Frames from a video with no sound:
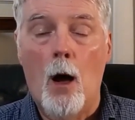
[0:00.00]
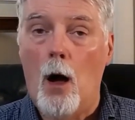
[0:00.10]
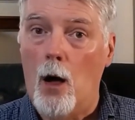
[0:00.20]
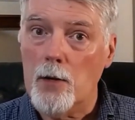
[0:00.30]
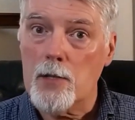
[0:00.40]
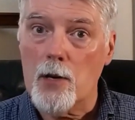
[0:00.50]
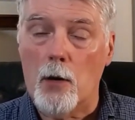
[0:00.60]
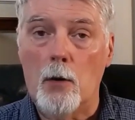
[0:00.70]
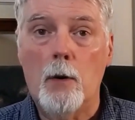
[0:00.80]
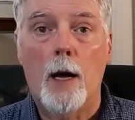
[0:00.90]

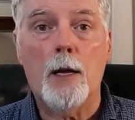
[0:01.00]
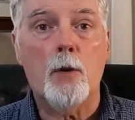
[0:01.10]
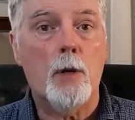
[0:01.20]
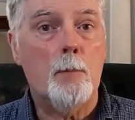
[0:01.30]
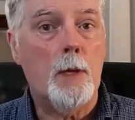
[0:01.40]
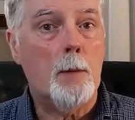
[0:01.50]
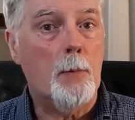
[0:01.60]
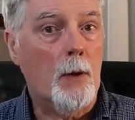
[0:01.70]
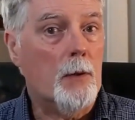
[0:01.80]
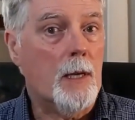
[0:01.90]
Also, it could be
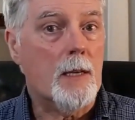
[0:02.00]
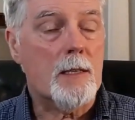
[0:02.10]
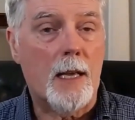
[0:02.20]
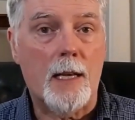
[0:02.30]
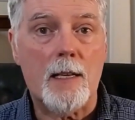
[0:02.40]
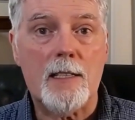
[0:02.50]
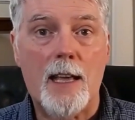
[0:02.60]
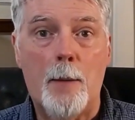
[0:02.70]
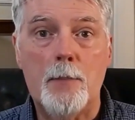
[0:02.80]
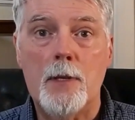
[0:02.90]
buildings that
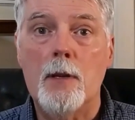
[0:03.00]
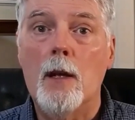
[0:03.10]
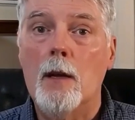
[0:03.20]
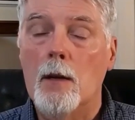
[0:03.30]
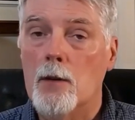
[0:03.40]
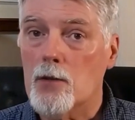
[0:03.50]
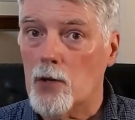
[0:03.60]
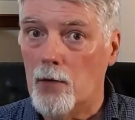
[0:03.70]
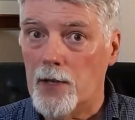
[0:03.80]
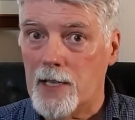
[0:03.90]
accept
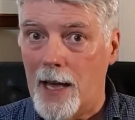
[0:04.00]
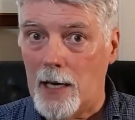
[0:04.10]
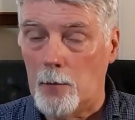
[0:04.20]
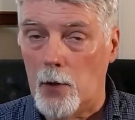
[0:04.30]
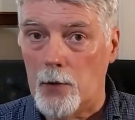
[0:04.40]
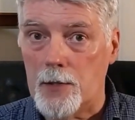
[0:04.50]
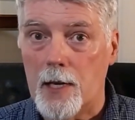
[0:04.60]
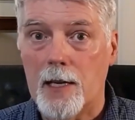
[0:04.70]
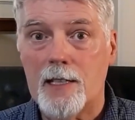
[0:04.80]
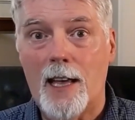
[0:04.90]
service animals,
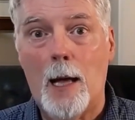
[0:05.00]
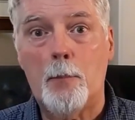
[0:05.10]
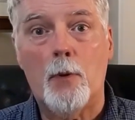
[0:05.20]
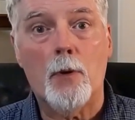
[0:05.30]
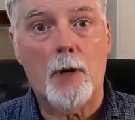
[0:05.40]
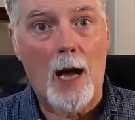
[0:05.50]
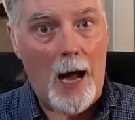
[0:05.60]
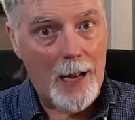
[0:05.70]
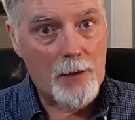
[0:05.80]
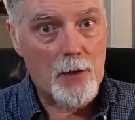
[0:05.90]
example,
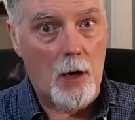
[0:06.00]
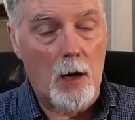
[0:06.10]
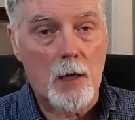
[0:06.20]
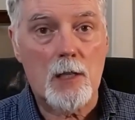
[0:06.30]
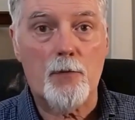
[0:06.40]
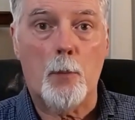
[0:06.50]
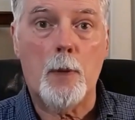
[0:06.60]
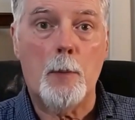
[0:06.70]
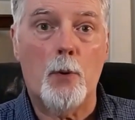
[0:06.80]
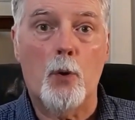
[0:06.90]
guide dogs for
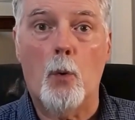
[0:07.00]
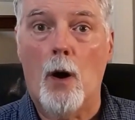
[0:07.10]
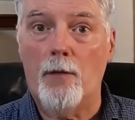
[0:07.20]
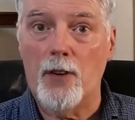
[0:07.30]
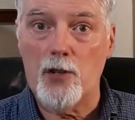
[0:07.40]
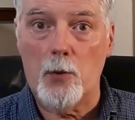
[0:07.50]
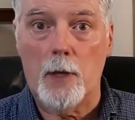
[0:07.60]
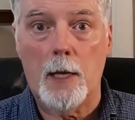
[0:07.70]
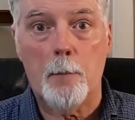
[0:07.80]
people who are visually